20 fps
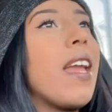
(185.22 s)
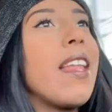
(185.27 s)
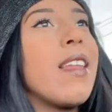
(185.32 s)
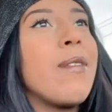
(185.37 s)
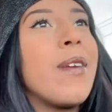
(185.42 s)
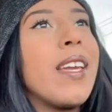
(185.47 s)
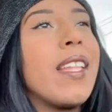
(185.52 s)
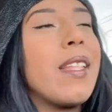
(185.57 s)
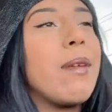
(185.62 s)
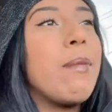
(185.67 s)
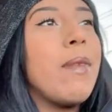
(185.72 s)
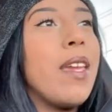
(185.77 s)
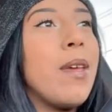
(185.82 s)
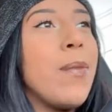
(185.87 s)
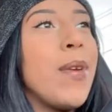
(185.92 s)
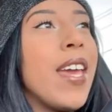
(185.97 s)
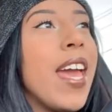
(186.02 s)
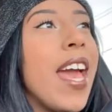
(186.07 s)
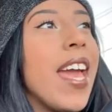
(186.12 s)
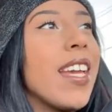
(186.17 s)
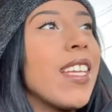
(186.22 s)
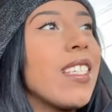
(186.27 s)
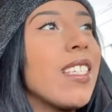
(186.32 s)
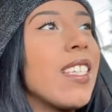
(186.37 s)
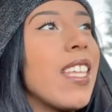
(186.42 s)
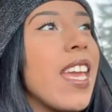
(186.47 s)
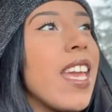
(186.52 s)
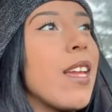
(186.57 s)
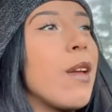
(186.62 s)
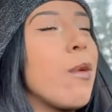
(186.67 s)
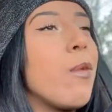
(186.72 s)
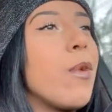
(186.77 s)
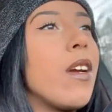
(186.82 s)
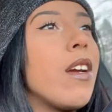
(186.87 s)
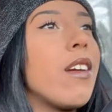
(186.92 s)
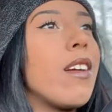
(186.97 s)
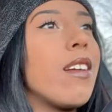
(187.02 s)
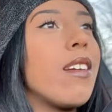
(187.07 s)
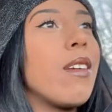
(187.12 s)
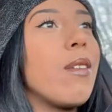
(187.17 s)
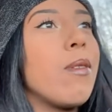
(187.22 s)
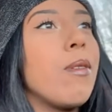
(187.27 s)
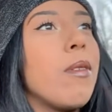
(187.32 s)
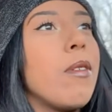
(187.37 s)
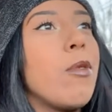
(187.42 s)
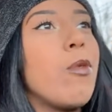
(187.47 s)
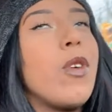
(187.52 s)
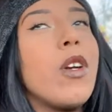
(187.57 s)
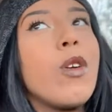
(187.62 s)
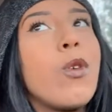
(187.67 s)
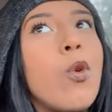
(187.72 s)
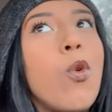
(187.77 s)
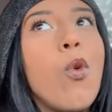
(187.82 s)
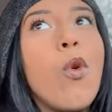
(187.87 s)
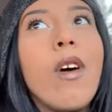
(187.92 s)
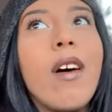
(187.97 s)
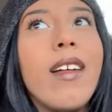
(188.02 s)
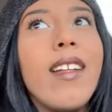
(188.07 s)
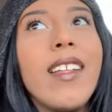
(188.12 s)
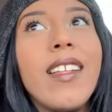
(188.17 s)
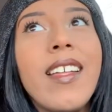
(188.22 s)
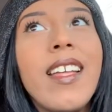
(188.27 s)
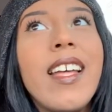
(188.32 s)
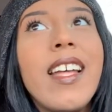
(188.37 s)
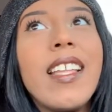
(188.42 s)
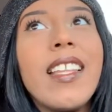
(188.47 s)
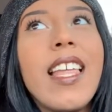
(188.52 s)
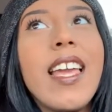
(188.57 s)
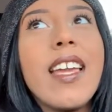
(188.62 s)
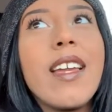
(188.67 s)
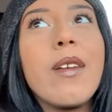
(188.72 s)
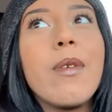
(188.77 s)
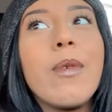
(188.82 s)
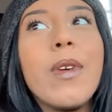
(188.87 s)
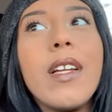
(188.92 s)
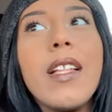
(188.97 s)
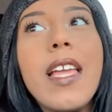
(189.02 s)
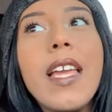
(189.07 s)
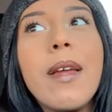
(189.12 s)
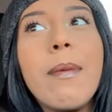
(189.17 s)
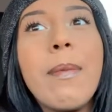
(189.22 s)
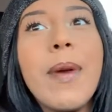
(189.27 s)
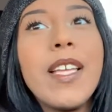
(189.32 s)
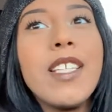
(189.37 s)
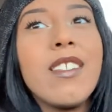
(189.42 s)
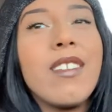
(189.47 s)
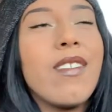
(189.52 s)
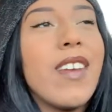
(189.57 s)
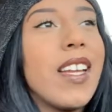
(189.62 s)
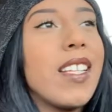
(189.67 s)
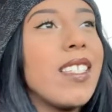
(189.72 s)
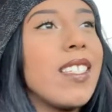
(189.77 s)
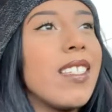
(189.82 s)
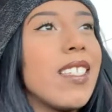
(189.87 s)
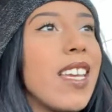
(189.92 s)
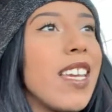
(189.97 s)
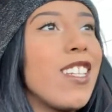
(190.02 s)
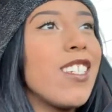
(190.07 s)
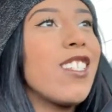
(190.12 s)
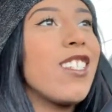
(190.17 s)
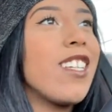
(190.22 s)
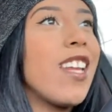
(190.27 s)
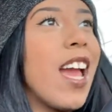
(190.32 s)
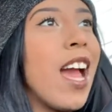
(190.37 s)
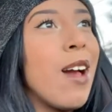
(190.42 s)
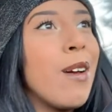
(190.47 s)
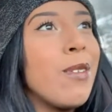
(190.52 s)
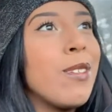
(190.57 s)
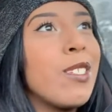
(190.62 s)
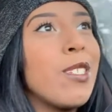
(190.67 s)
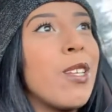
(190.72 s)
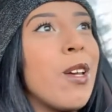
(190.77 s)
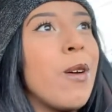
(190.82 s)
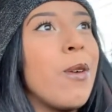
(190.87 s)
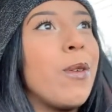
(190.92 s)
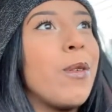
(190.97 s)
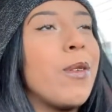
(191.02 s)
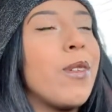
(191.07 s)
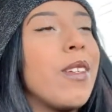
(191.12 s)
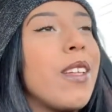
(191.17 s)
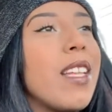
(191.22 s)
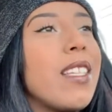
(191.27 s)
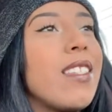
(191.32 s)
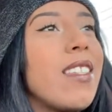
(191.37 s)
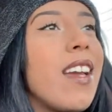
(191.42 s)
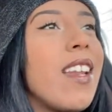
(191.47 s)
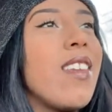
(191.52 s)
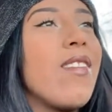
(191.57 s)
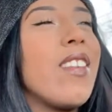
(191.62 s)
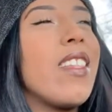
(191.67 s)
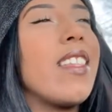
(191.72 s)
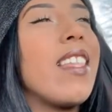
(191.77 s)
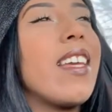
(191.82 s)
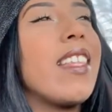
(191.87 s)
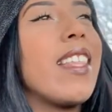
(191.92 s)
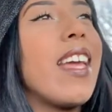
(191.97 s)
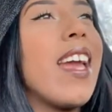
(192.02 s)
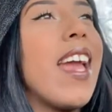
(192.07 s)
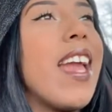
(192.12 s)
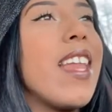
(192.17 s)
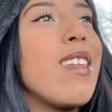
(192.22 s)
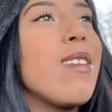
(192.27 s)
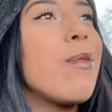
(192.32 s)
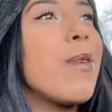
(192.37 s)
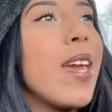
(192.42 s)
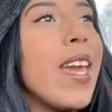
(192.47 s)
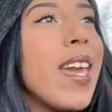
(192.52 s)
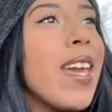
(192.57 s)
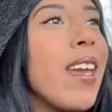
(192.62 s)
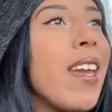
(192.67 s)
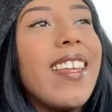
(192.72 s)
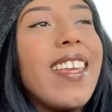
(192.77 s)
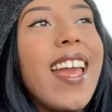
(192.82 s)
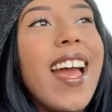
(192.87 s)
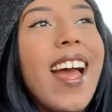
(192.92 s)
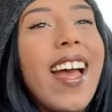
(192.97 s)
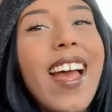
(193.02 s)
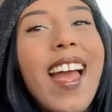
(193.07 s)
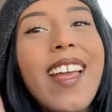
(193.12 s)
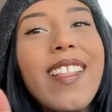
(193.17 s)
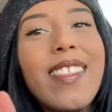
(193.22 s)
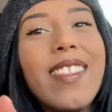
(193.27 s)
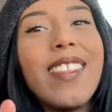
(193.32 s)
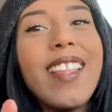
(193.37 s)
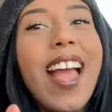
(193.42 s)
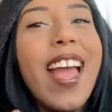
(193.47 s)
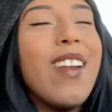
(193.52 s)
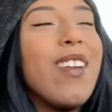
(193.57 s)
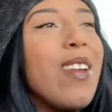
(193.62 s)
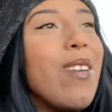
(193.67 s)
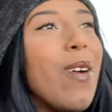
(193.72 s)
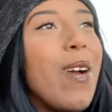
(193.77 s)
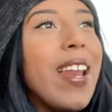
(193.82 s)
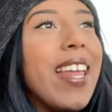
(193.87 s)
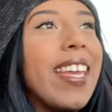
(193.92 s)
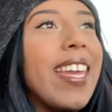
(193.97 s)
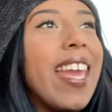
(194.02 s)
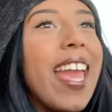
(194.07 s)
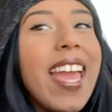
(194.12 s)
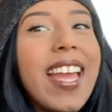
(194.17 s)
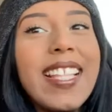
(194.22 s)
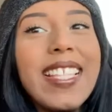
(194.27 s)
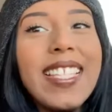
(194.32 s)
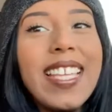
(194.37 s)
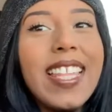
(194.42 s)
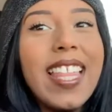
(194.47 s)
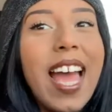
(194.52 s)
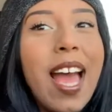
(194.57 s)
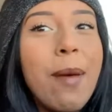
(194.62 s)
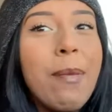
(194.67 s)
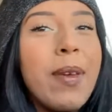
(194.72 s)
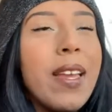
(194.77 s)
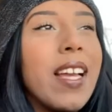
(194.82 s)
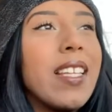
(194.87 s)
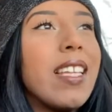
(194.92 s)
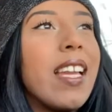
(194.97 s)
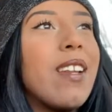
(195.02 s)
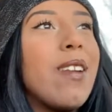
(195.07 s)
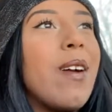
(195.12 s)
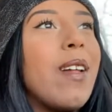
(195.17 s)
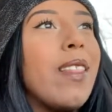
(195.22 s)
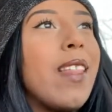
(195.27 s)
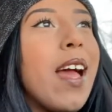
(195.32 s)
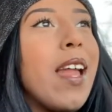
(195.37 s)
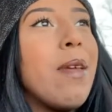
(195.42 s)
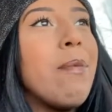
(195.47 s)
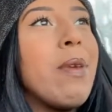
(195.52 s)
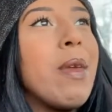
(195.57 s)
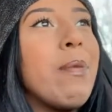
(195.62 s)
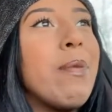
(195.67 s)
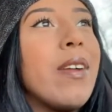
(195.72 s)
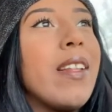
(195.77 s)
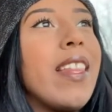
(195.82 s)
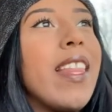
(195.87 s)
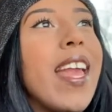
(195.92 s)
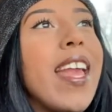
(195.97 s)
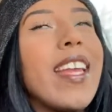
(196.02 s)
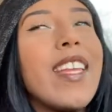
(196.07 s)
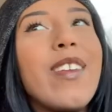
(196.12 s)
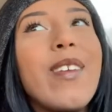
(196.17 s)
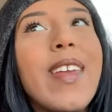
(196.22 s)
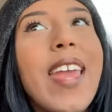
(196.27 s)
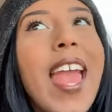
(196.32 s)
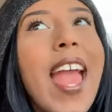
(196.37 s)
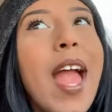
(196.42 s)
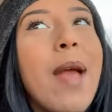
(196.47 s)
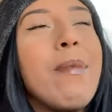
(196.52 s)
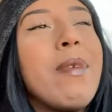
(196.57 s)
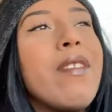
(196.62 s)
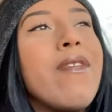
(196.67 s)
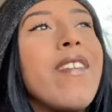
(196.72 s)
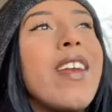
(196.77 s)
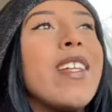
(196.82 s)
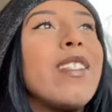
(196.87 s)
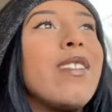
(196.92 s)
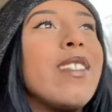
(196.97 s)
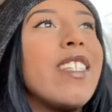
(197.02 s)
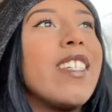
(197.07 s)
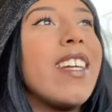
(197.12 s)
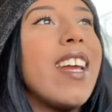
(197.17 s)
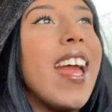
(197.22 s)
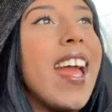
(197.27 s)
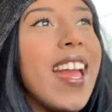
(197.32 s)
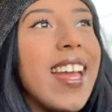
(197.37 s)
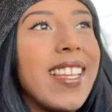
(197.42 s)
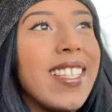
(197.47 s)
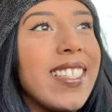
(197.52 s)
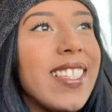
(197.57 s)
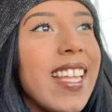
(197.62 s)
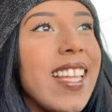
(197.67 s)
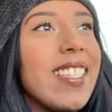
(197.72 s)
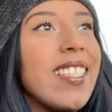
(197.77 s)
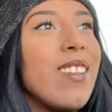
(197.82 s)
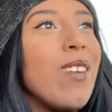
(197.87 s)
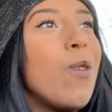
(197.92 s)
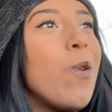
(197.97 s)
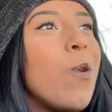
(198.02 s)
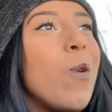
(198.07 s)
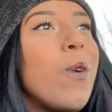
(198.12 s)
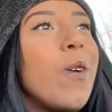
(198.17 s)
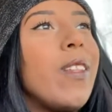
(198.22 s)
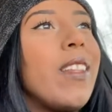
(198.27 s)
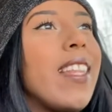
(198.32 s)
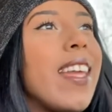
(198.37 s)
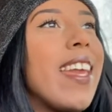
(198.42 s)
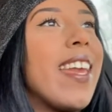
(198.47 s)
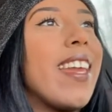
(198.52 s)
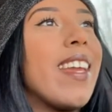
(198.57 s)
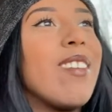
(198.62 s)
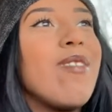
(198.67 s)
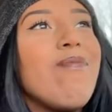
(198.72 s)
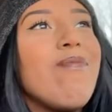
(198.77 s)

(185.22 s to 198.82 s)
anyway, like me and my ex, like we're we're cool. Like we're like best friends ish now, so it's not even like that anyway. Yeah, I, I don't even want to get into that because I know a lot of people are like, you can't be friends with your ex. That's a whole like